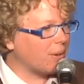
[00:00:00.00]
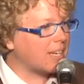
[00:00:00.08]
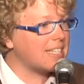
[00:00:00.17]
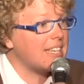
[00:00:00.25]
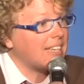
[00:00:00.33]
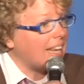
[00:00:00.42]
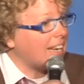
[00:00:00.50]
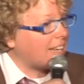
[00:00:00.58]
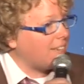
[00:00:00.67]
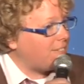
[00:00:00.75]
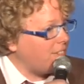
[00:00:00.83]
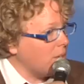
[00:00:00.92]
And it
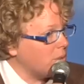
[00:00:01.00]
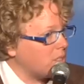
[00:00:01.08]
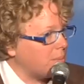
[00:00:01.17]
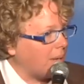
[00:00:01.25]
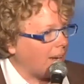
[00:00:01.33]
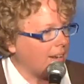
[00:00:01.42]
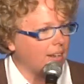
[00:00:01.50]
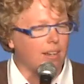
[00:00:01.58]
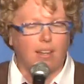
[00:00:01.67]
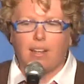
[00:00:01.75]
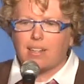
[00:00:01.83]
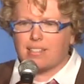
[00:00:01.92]
confused me.
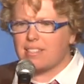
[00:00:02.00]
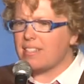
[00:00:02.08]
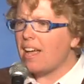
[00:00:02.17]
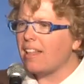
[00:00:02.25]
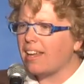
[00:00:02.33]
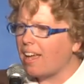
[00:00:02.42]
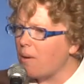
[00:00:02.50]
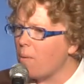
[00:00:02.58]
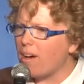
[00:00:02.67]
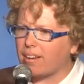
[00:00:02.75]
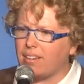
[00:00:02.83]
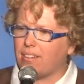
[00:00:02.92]
Because it's not like I
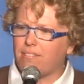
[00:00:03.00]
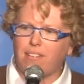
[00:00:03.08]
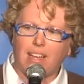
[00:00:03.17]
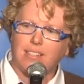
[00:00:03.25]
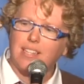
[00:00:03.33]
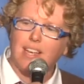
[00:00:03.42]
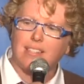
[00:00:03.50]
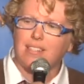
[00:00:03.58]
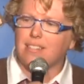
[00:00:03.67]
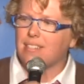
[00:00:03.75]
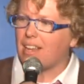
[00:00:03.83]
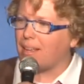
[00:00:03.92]
walk into
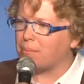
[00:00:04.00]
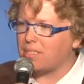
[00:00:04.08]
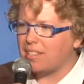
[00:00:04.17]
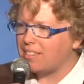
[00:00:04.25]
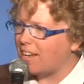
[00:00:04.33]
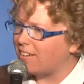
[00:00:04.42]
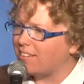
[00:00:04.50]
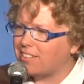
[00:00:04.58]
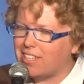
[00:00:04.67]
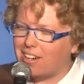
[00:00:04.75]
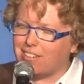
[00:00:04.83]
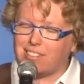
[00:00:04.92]
Fantastic Sam, sit down in the
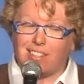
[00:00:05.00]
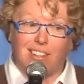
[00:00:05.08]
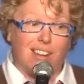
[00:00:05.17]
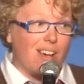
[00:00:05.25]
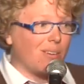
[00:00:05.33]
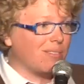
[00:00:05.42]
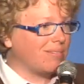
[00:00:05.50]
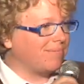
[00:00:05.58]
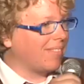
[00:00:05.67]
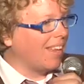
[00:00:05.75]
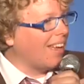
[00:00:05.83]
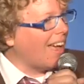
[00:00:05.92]
chair and say, you know,
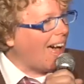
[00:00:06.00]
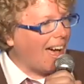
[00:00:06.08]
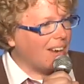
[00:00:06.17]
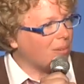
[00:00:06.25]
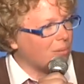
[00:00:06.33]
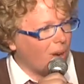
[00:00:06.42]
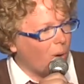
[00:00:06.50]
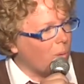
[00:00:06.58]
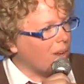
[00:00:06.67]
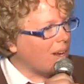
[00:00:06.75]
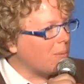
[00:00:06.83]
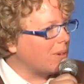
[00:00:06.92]
I don't know
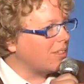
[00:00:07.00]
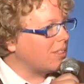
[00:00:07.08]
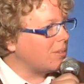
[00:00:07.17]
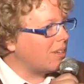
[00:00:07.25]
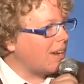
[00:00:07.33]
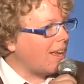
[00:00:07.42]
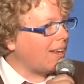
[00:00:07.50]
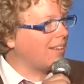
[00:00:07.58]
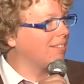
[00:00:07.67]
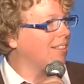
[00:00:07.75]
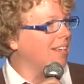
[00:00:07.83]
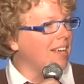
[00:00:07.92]
what I want to do today,
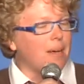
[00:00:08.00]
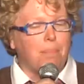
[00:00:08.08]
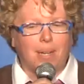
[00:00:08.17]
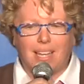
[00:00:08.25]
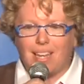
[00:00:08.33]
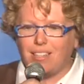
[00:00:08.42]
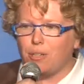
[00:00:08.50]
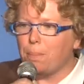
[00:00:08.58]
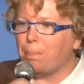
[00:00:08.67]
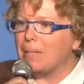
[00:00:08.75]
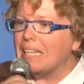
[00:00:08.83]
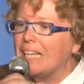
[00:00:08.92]
but can you
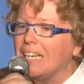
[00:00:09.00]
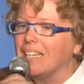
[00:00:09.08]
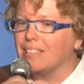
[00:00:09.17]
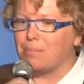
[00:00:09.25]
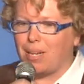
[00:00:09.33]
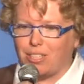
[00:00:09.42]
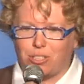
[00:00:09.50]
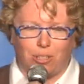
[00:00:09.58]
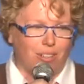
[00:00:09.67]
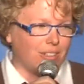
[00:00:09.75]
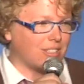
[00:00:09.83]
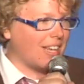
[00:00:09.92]
please make sure
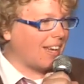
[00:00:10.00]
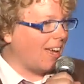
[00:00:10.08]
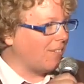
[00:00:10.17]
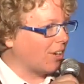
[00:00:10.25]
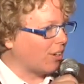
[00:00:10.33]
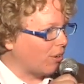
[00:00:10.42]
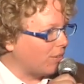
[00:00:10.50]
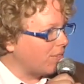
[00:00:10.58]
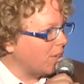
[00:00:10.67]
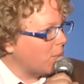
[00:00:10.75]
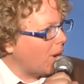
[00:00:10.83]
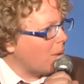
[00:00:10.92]
it looks like I have a
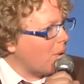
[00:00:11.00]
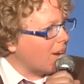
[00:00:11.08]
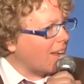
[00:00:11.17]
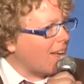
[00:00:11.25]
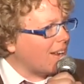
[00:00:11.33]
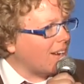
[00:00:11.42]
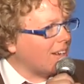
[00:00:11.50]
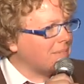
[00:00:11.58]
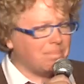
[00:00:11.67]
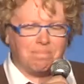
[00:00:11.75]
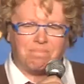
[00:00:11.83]
girlfriend when I walk out of here?